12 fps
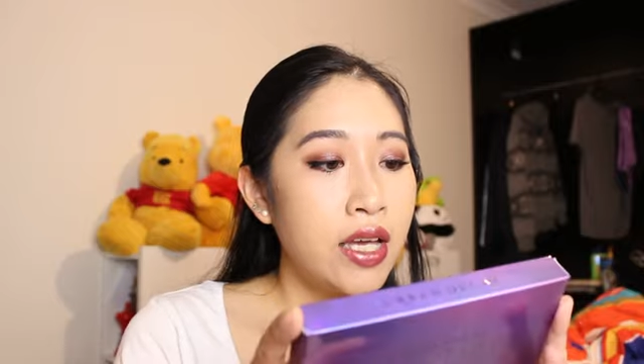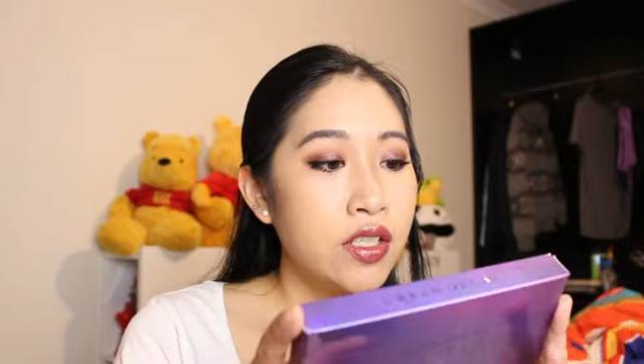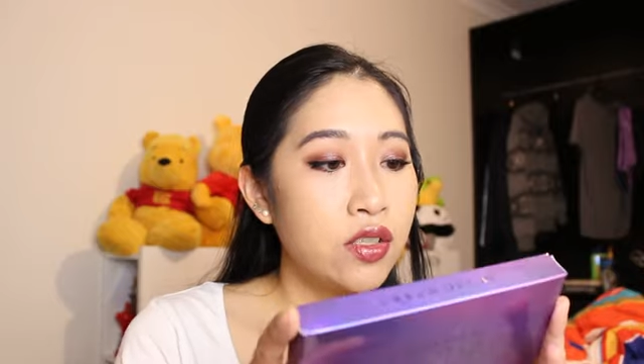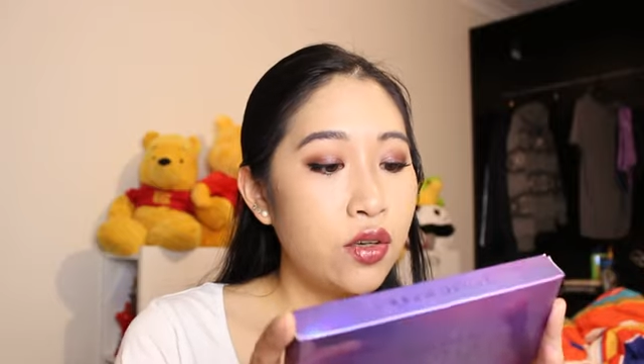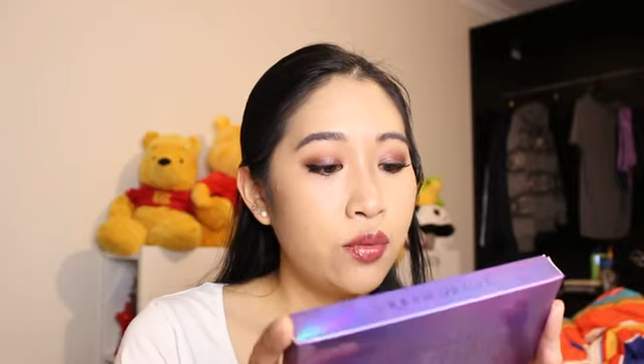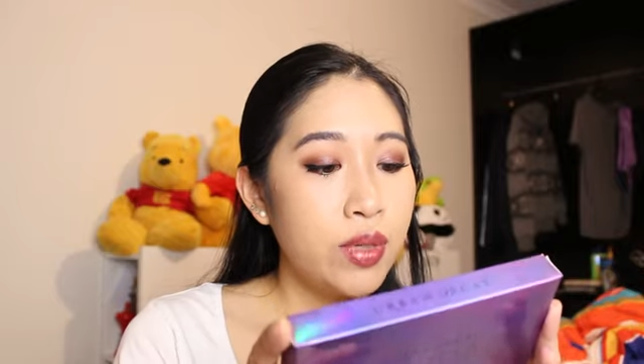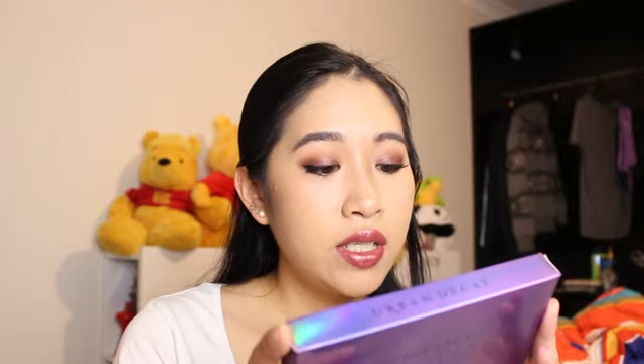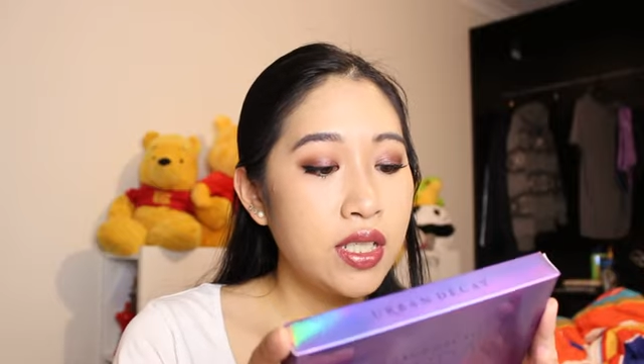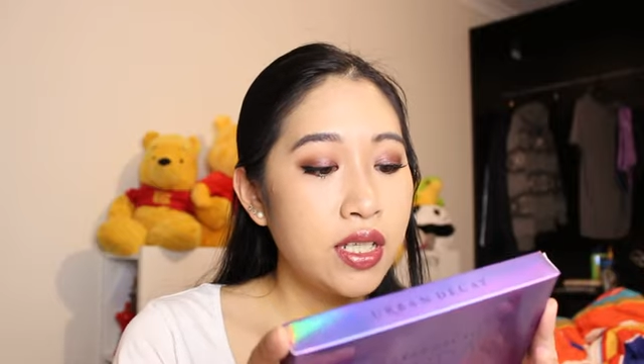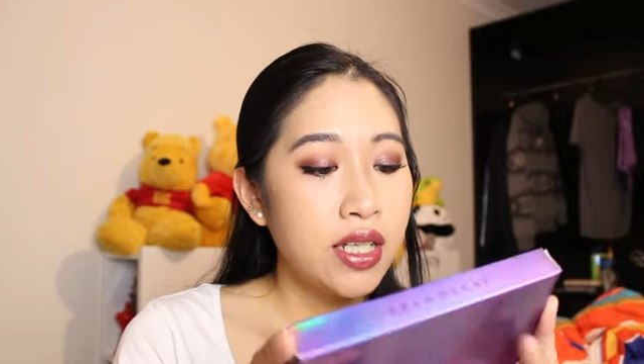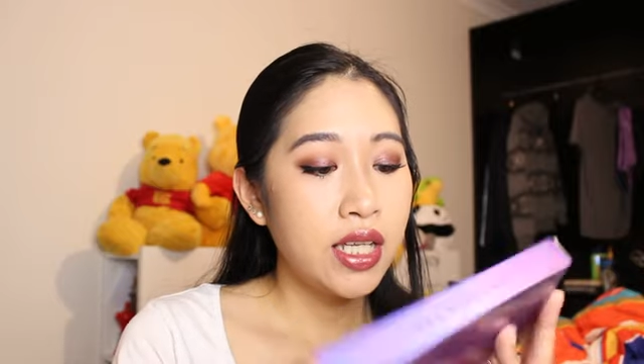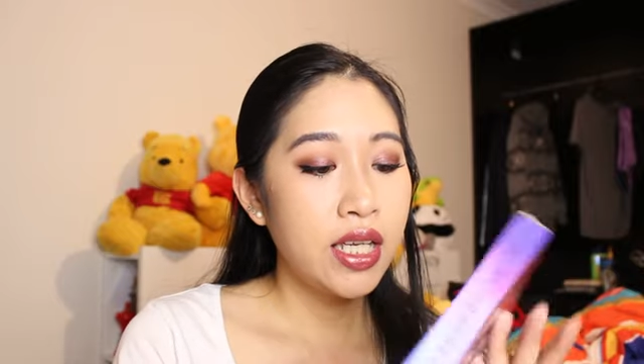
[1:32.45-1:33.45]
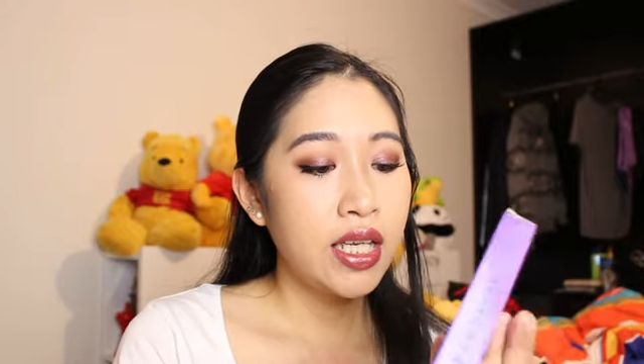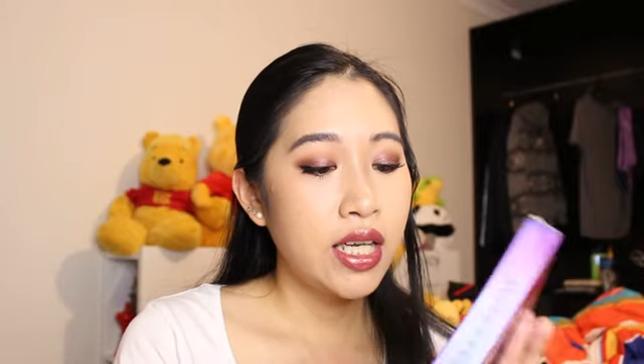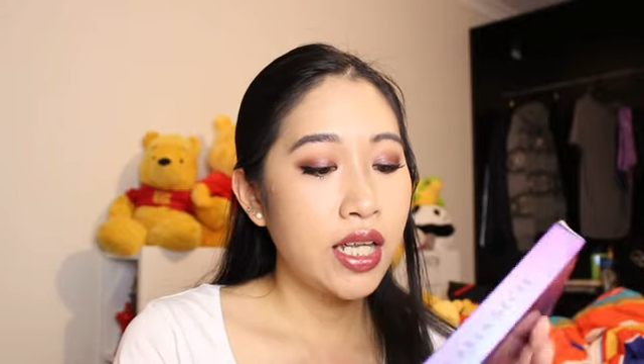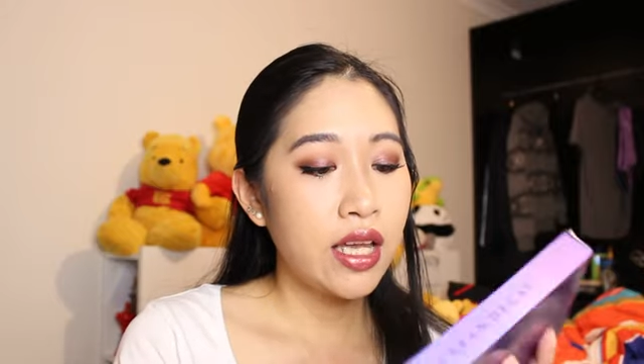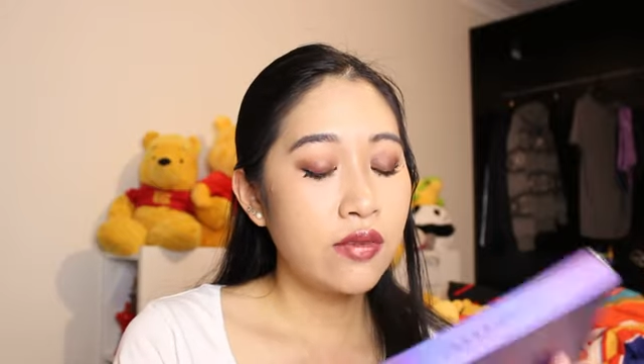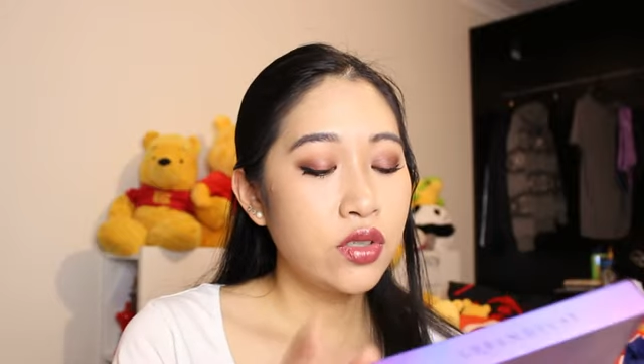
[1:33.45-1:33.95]
So basically
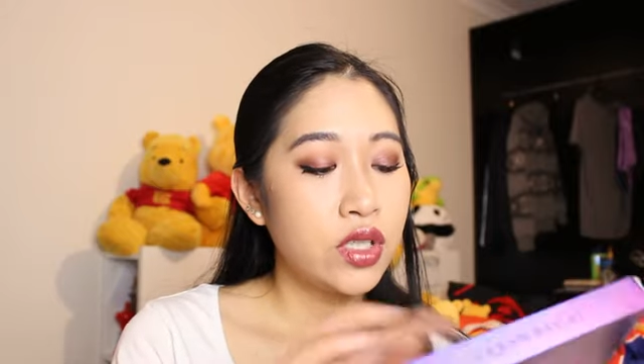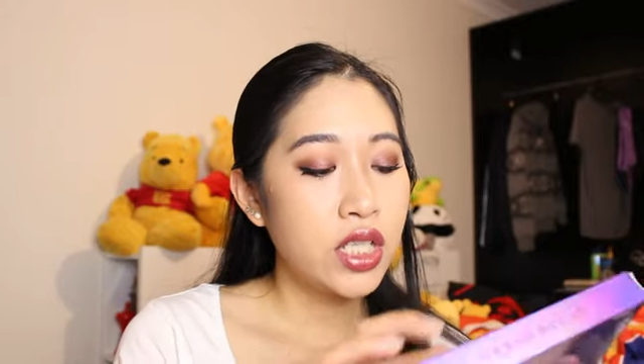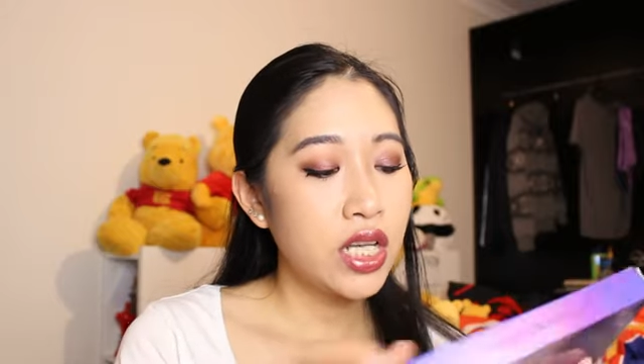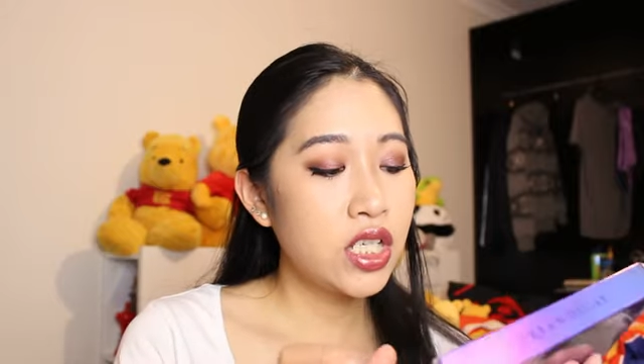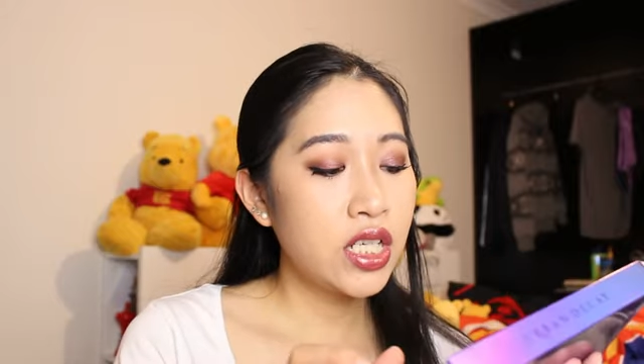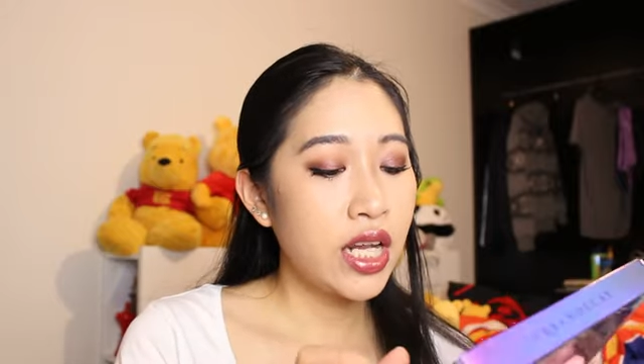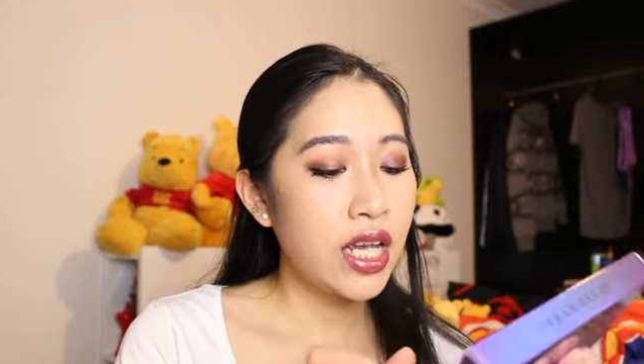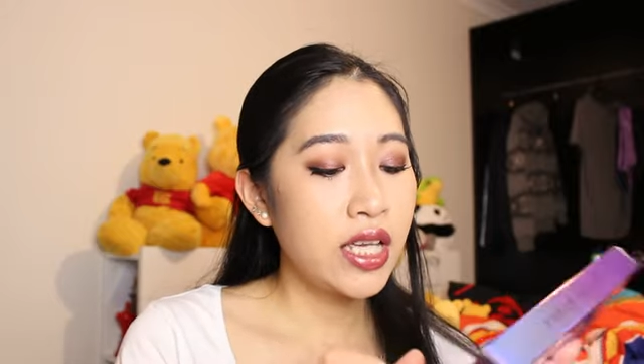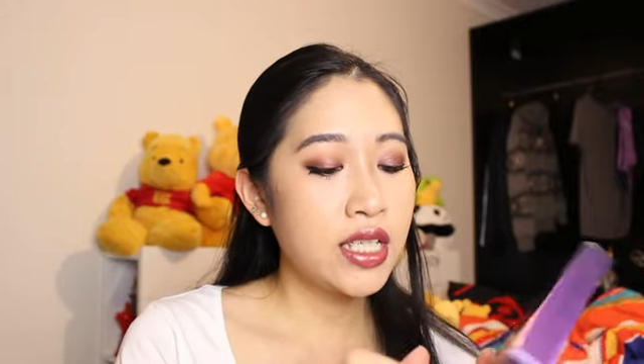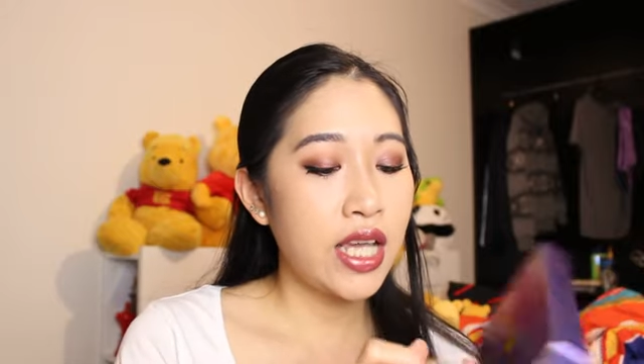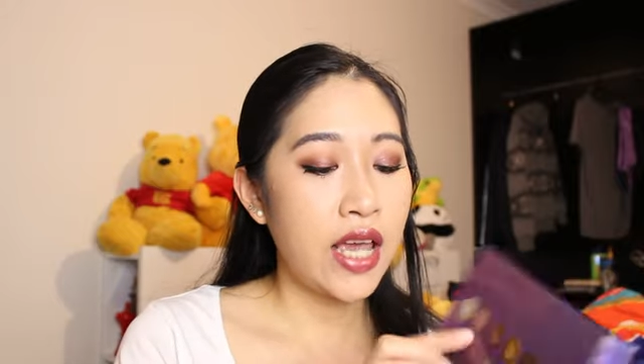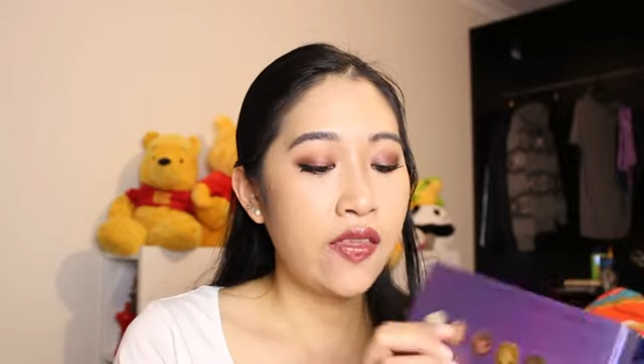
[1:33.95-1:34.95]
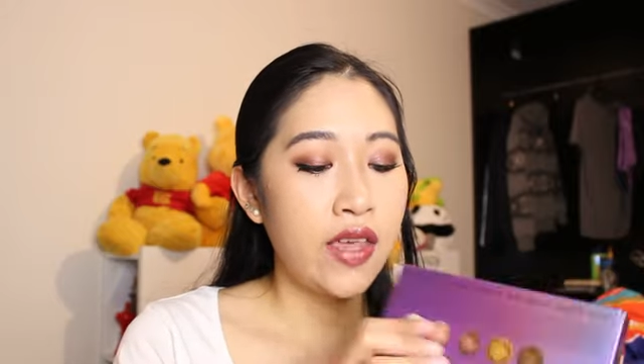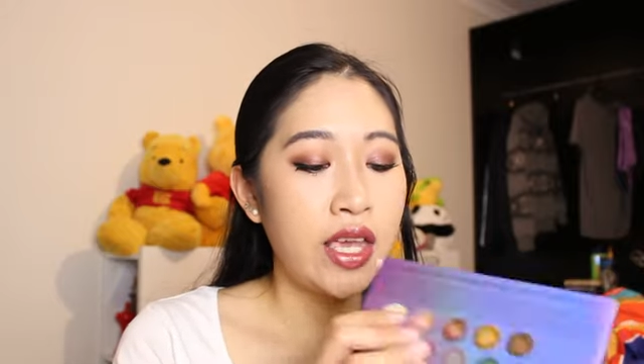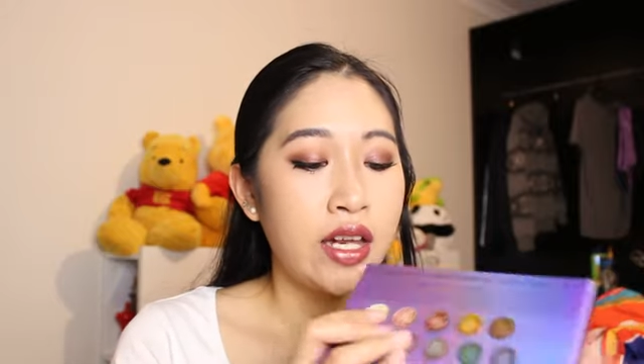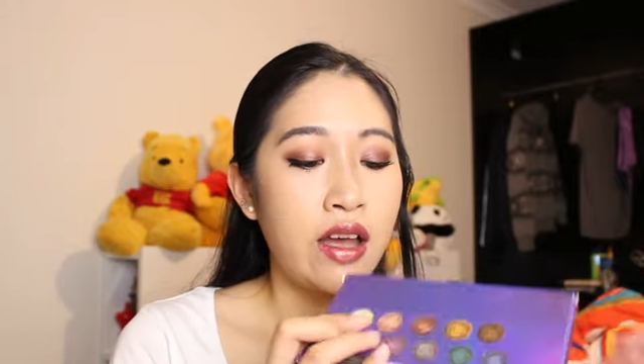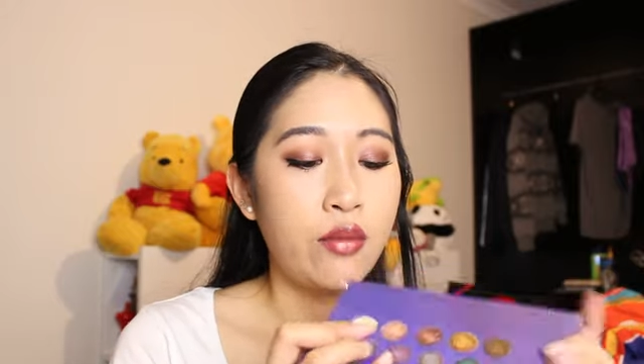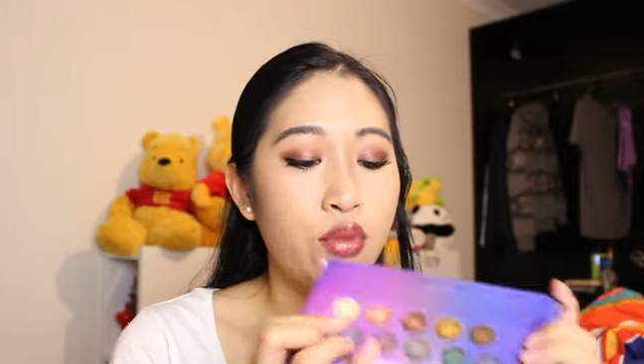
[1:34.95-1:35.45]
it comes with 10 shades and
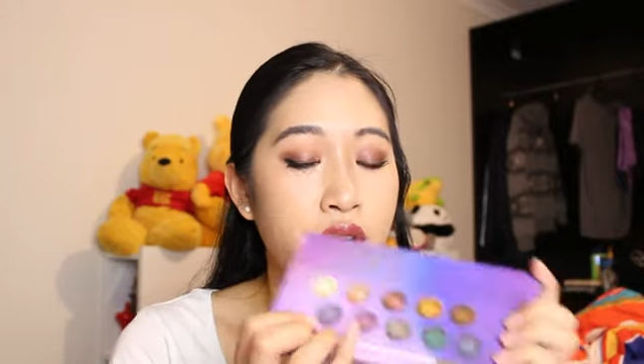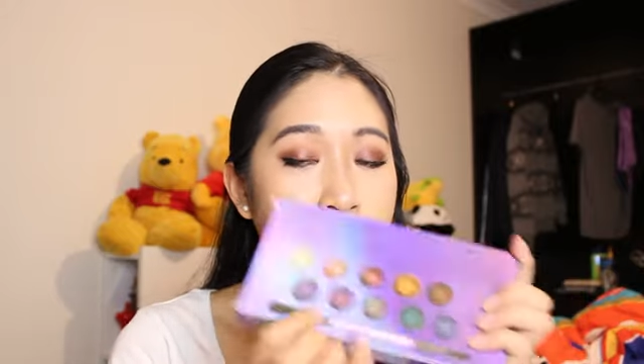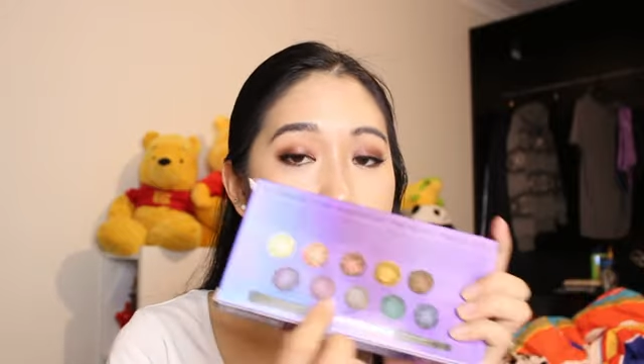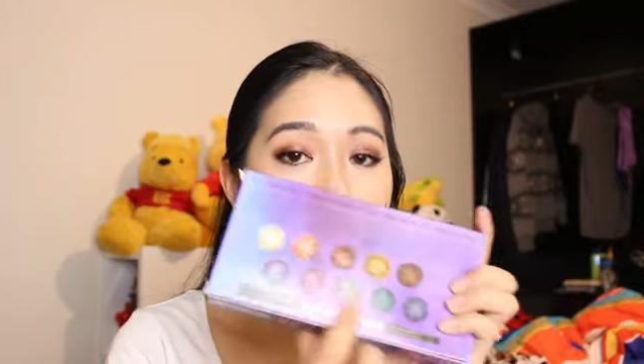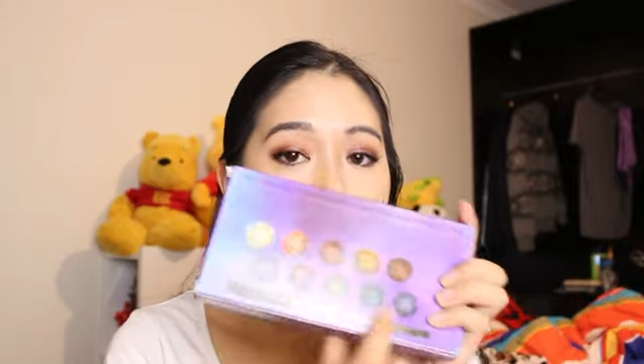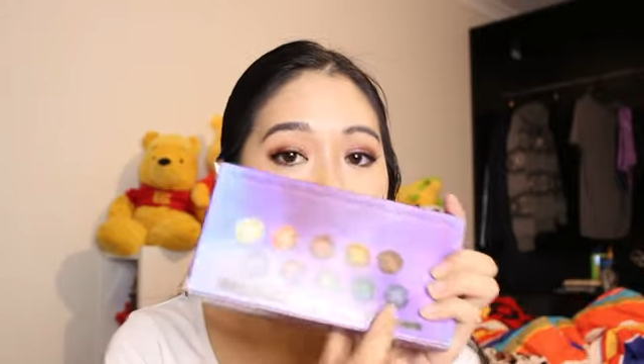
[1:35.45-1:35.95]
then a brush as